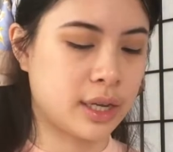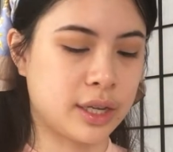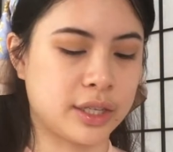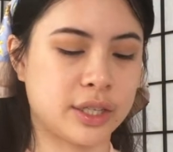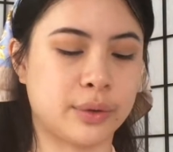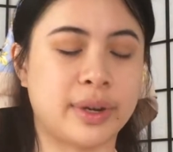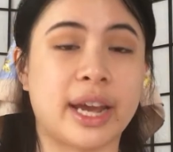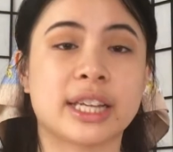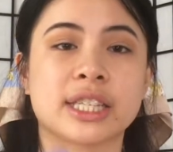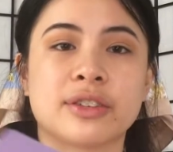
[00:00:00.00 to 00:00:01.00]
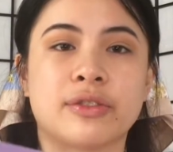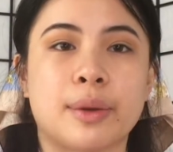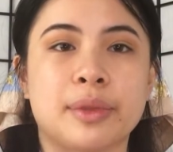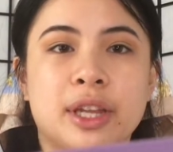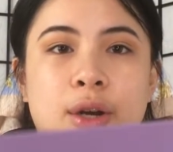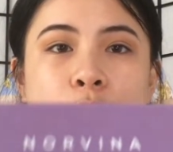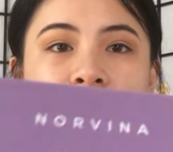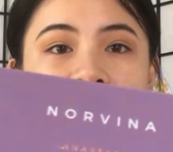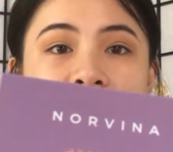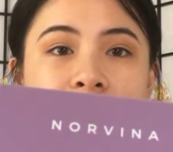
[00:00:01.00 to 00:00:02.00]
So next, from the
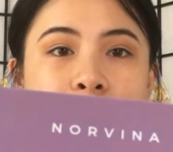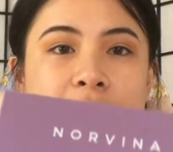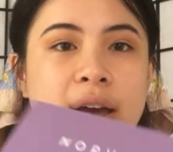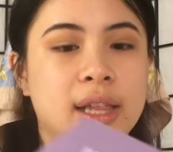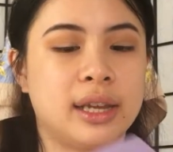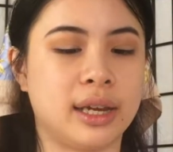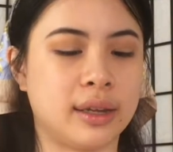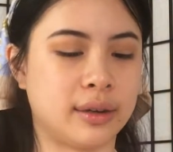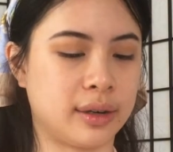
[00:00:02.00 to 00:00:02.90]
Norvina palette,